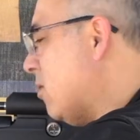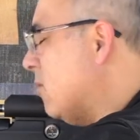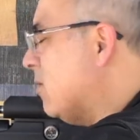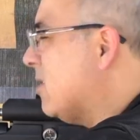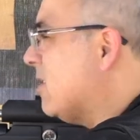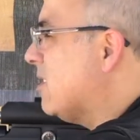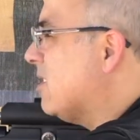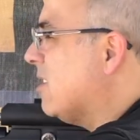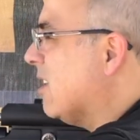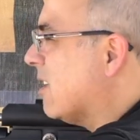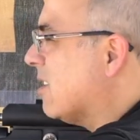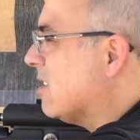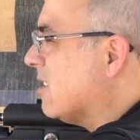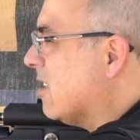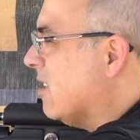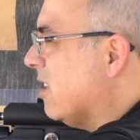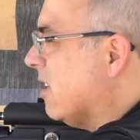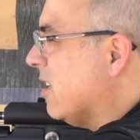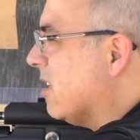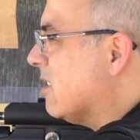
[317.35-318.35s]
going to do 6
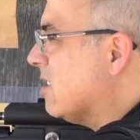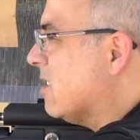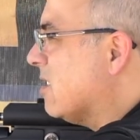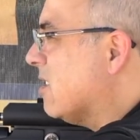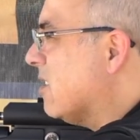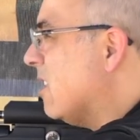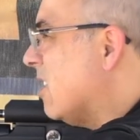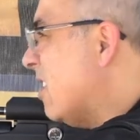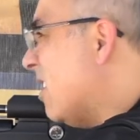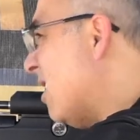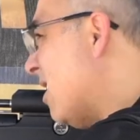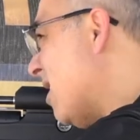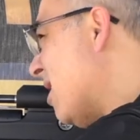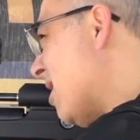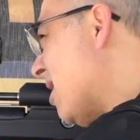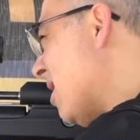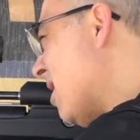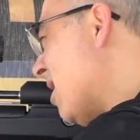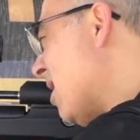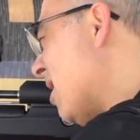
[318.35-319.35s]
clicks.
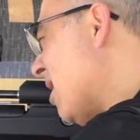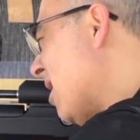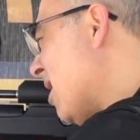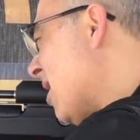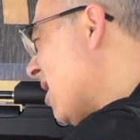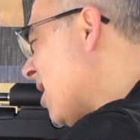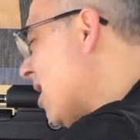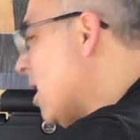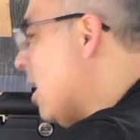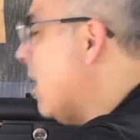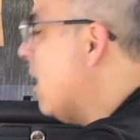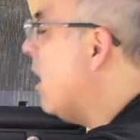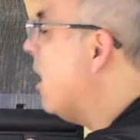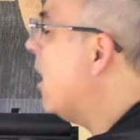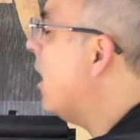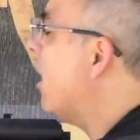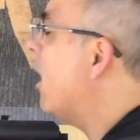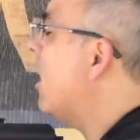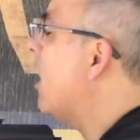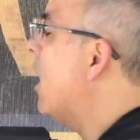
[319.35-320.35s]

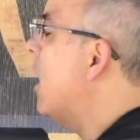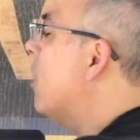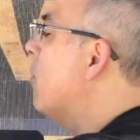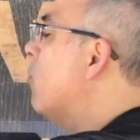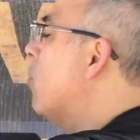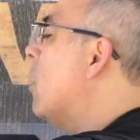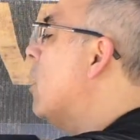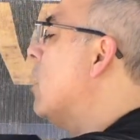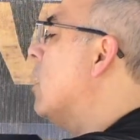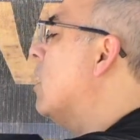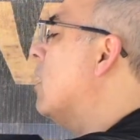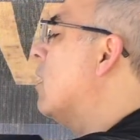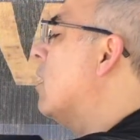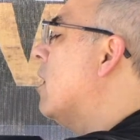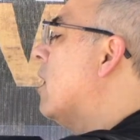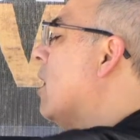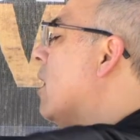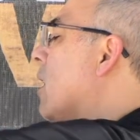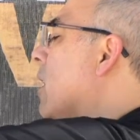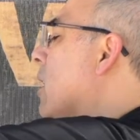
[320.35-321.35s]
And I'm running
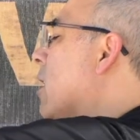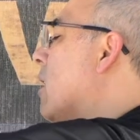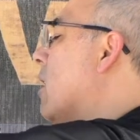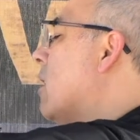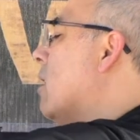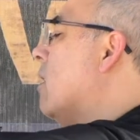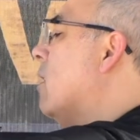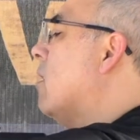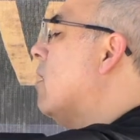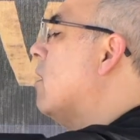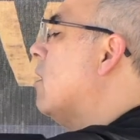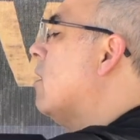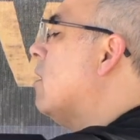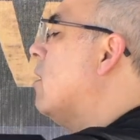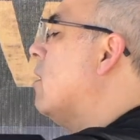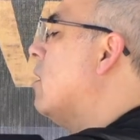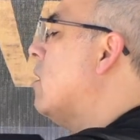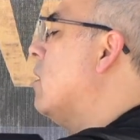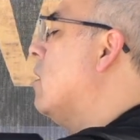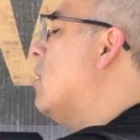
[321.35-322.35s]
a,
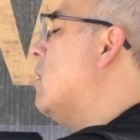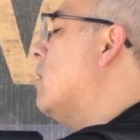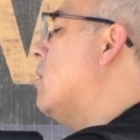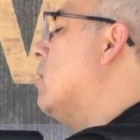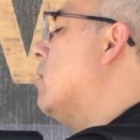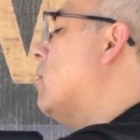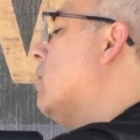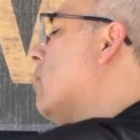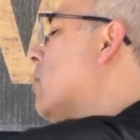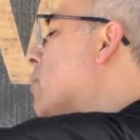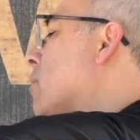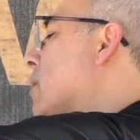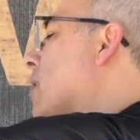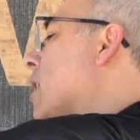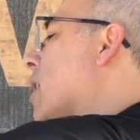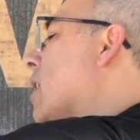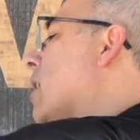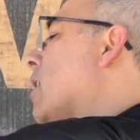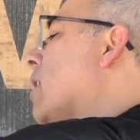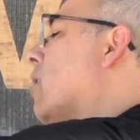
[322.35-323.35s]
what do we
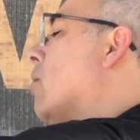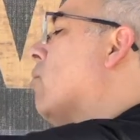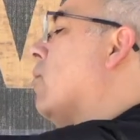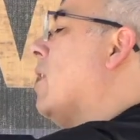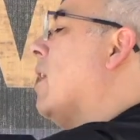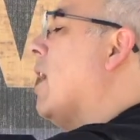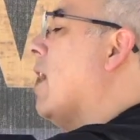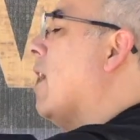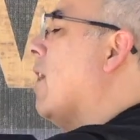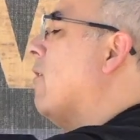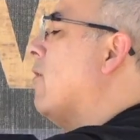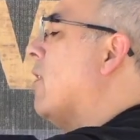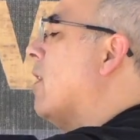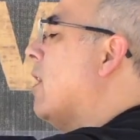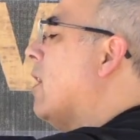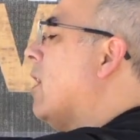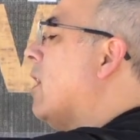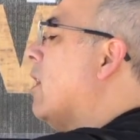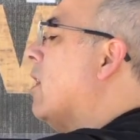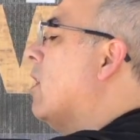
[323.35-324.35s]
got here? We have
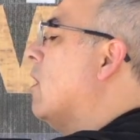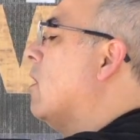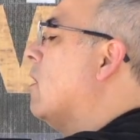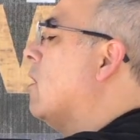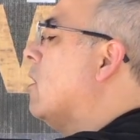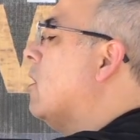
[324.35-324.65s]
a